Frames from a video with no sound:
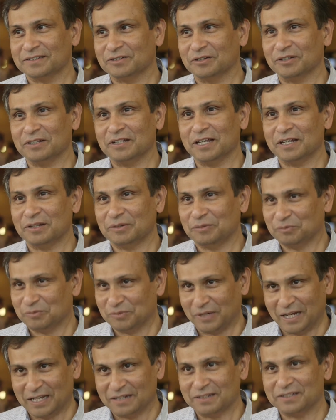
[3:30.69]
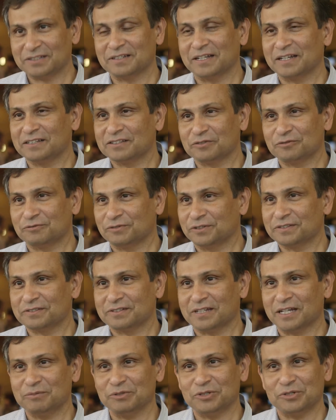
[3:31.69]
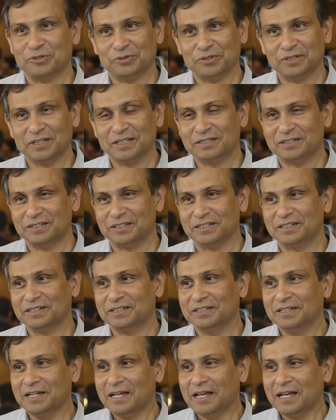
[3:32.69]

You know, I understand it's the first time you're doing it here.